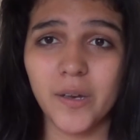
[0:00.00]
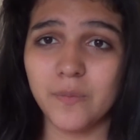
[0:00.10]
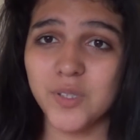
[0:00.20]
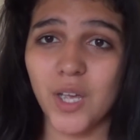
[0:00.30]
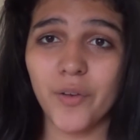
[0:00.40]

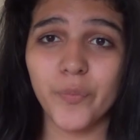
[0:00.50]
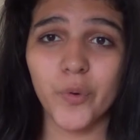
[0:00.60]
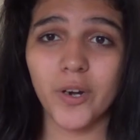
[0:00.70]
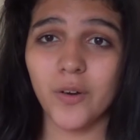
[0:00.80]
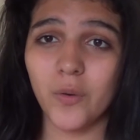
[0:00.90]

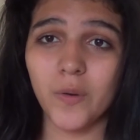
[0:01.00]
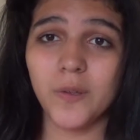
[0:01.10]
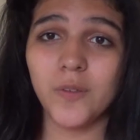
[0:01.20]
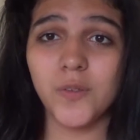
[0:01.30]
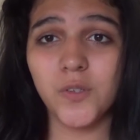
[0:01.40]
sophomore or
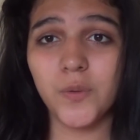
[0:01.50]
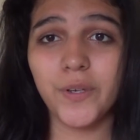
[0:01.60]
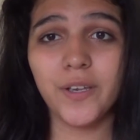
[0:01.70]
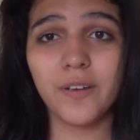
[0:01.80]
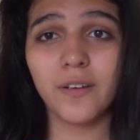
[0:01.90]

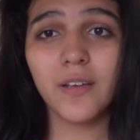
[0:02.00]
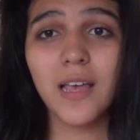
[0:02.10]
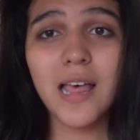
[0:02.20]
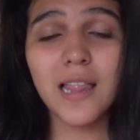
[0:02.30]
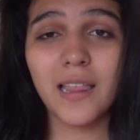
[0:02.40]
junior.
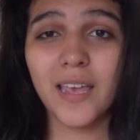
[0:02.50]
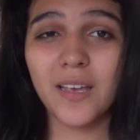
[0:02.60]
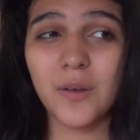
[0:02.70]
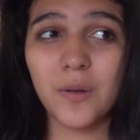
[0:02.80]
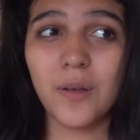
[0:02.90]

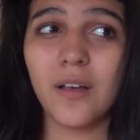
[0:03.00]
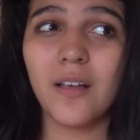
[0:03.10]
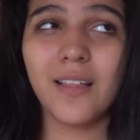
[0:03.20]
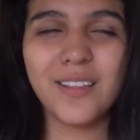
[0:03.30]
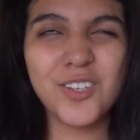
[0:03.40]
Like,
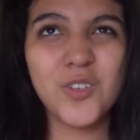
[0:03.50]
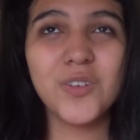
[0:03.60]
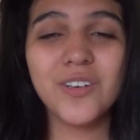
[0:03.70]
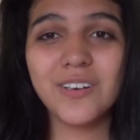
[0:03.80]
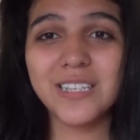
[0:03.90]

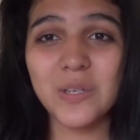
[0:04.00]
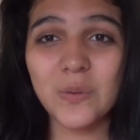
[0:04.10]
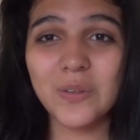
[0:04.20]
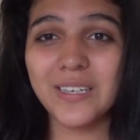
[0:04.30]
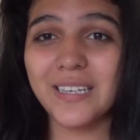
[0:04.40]
junior is the
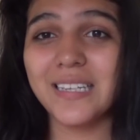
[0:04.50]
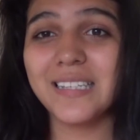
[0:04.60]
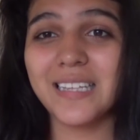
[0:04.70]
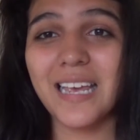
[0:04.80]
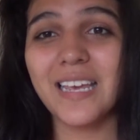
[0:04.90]

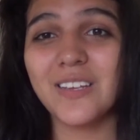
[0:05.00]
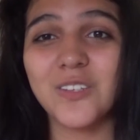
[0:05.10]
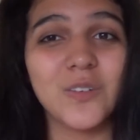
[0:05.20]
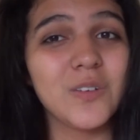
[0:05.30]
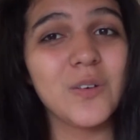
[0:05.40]
oldest, like
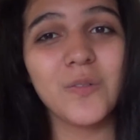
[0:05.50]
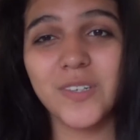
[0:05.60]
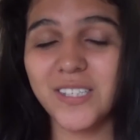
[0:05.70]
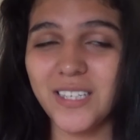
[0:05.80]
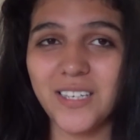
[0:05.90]
don't go
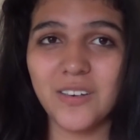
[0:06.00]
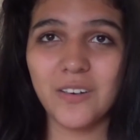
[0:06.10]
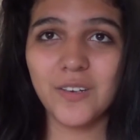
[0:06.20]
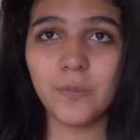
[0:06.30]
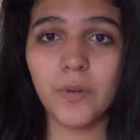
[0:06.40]
for
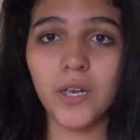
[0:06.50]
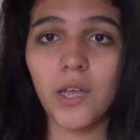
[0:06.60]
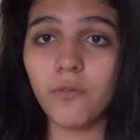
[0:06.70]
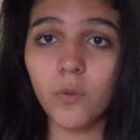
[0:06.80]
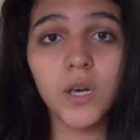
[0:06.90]
seniors, but
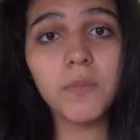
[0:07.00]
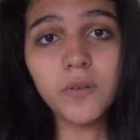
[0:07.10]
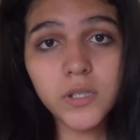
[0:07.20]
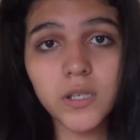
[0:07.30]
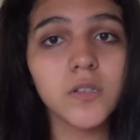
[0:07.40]
if you want to be
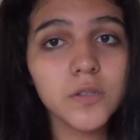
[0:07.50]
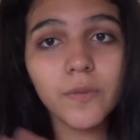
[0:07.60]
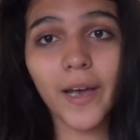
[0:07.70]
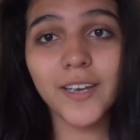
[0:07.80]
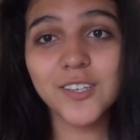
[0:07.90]
with seniors, it's
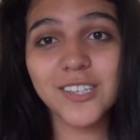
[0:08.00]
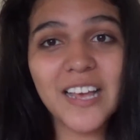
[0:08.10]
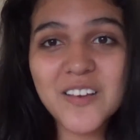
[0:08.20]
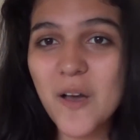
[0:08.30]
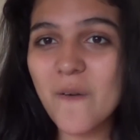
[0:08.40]
fine, just
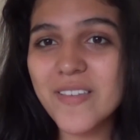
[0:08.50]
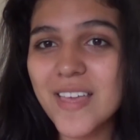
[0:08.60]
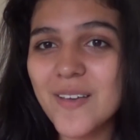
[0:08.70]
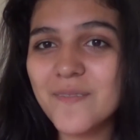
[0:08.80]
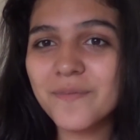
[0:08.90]
like go with
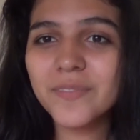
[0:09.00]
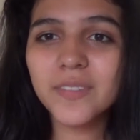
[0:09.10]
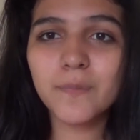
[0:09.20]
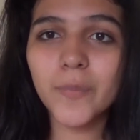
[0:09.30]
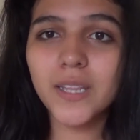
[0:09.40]
them.
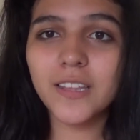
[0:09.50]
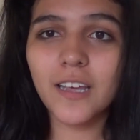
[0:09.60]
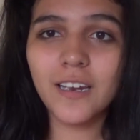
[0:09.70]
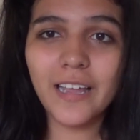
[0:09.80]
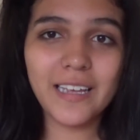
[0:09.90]
But
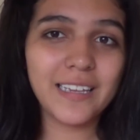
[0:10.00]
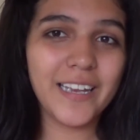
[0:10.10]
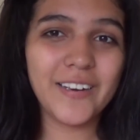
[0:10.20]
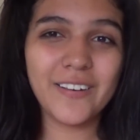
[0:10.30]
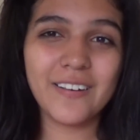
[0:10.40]
then like
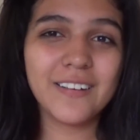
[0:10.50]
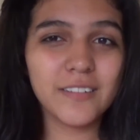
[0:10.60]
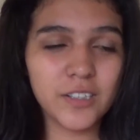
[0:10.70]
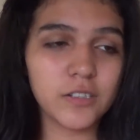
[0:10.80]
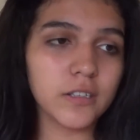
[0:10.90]
later,
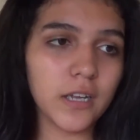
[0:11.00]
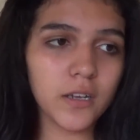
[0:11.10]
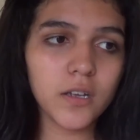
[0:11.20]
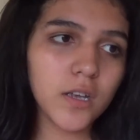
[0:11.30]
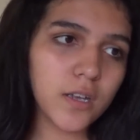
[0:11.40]
just
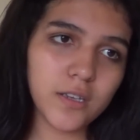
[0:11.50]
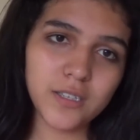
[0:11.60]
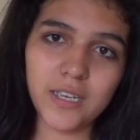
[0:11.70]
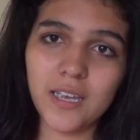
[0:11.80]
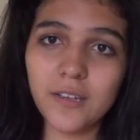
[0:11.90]
like
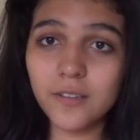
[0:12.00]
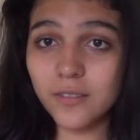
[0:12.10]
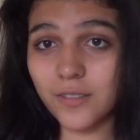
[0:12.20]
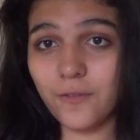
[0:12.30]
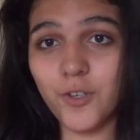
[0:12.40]
check
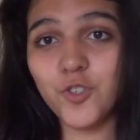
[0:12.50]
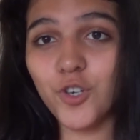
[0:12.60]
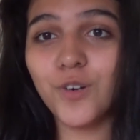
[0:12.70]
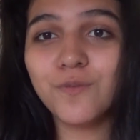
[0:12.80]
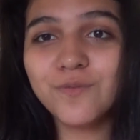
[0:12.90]
the
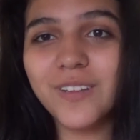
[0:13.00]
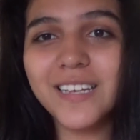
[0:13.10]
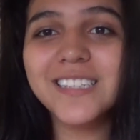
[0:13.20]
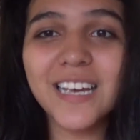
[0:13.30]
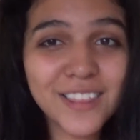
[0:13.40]
future.
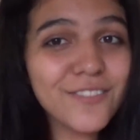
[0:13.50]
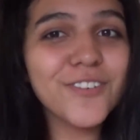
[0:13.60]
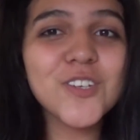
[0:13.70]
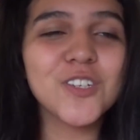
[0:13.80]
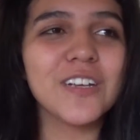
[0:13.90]
Like check the
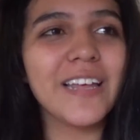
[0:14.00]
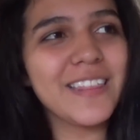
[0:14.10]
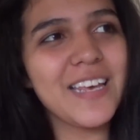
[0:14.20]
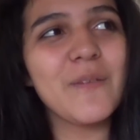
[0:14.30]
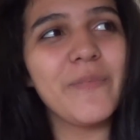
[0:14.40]
future, like
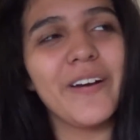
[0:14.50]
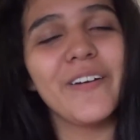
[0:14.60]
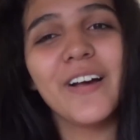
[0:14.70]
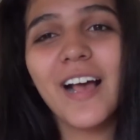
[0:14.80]
think about